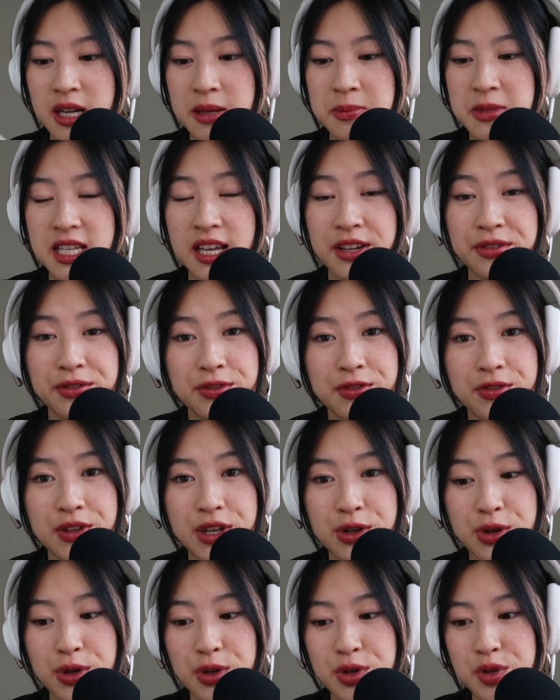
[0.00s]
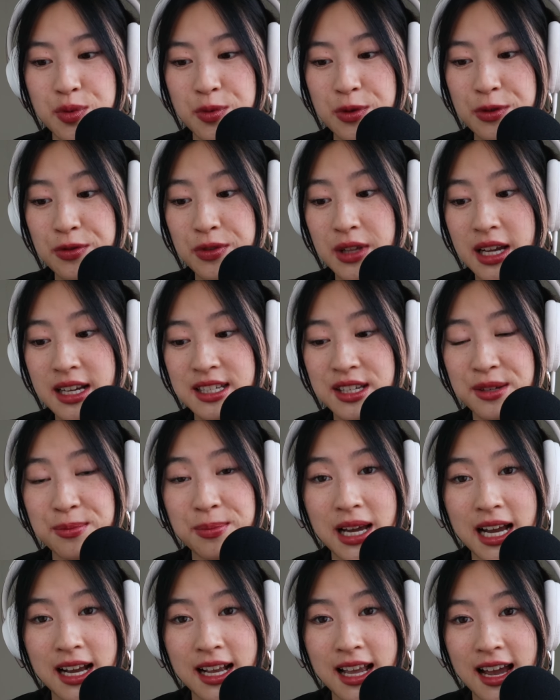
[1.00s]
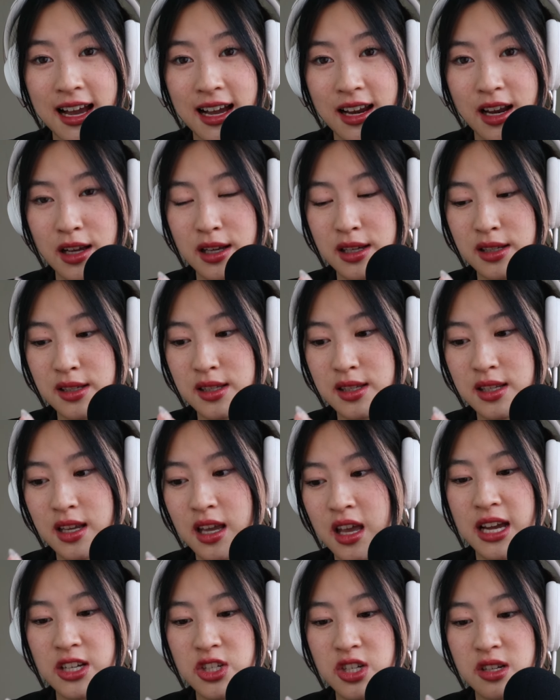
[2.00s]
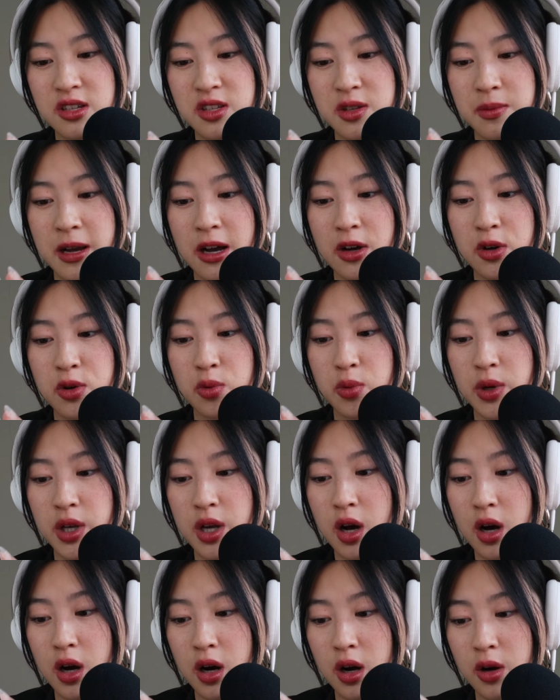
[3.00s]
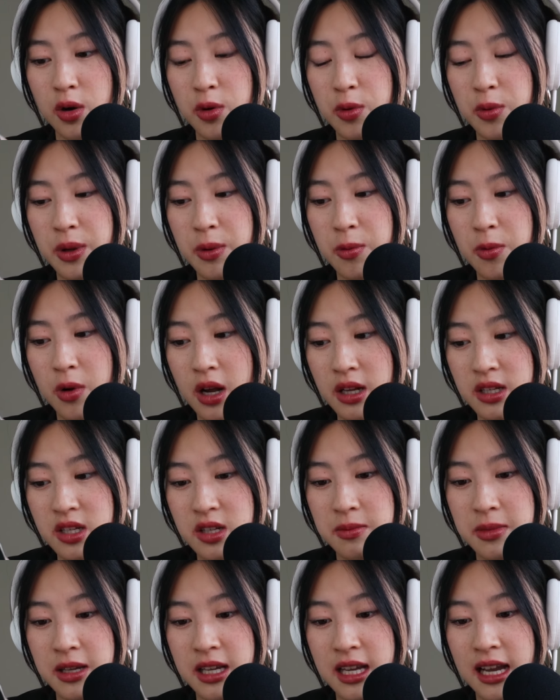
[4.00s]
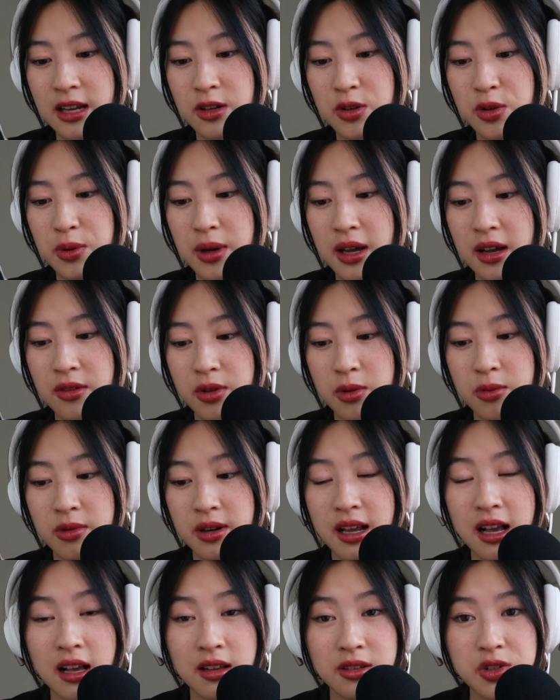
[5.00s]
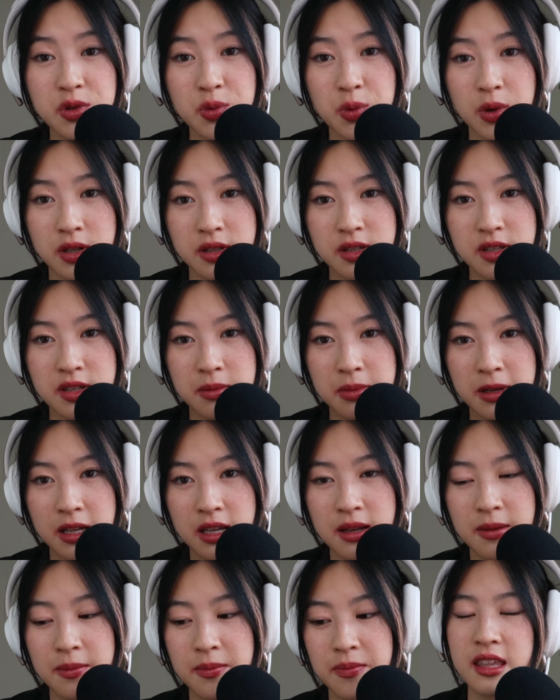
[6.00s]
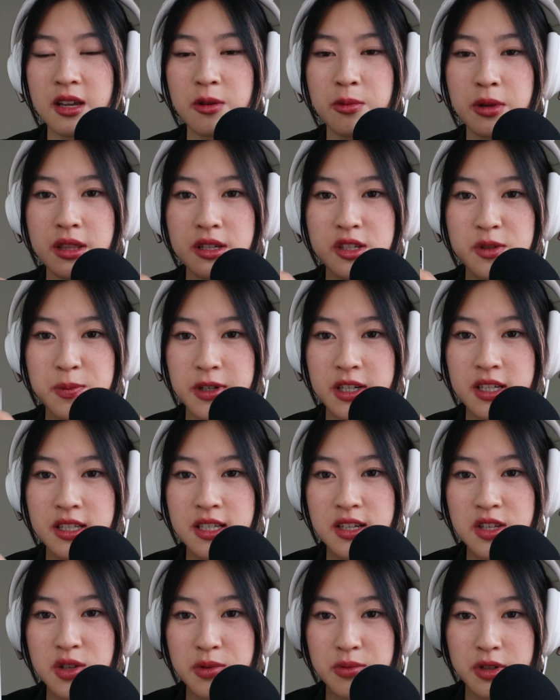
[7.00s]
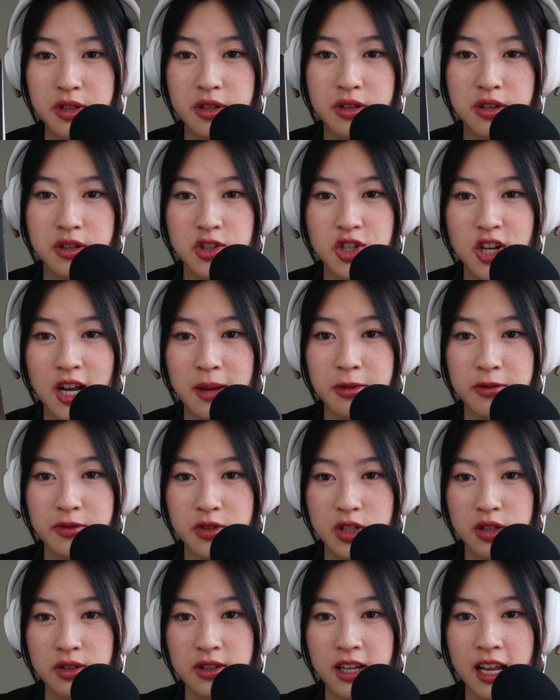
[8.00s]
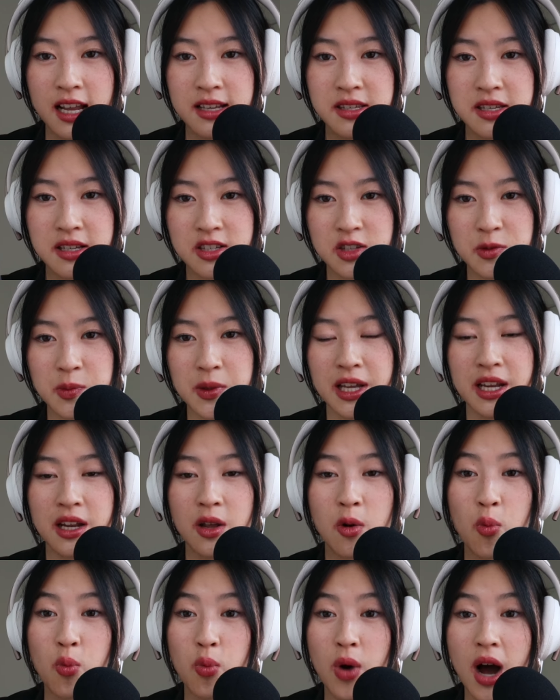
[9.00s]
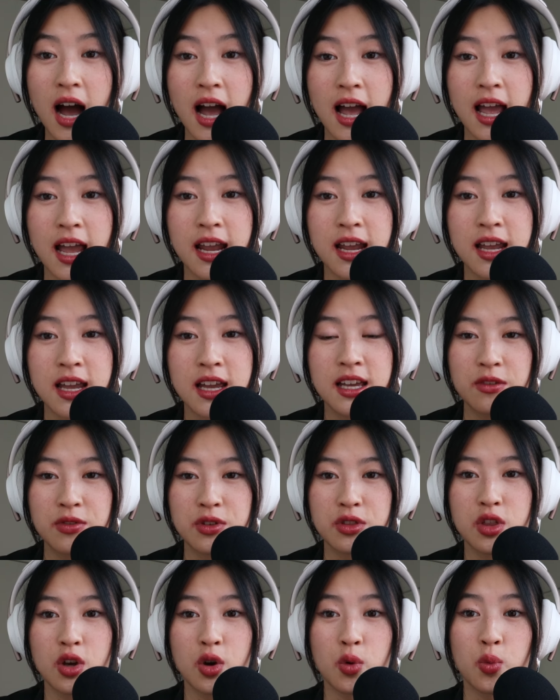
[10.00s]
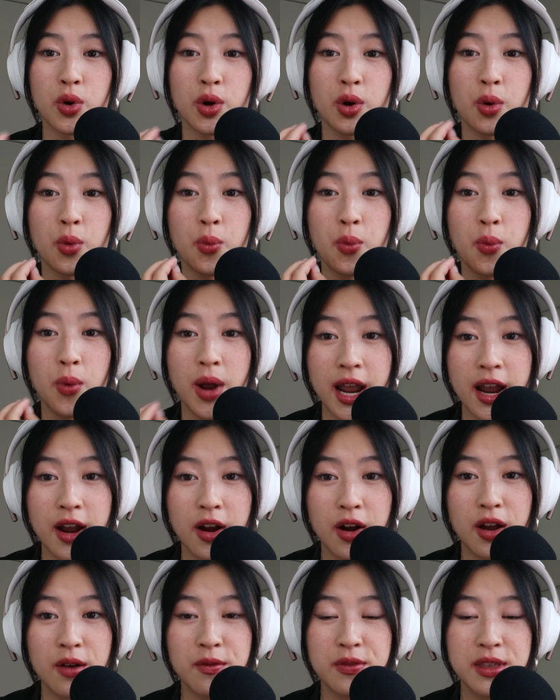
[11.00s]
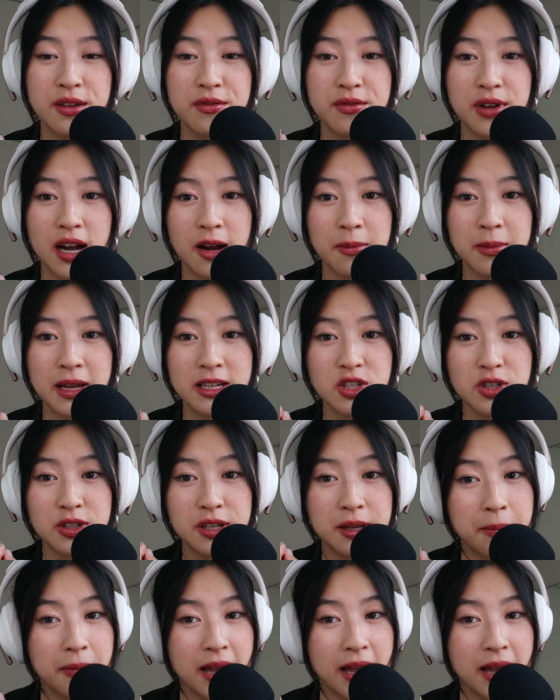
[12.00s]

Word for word: dreams, and fears reflected back at us. Fashion is about who we are, who we want to be, and who everyone else wants to be. I think what this book does a really good job of doing is explaining why, even though we're aware of the environmental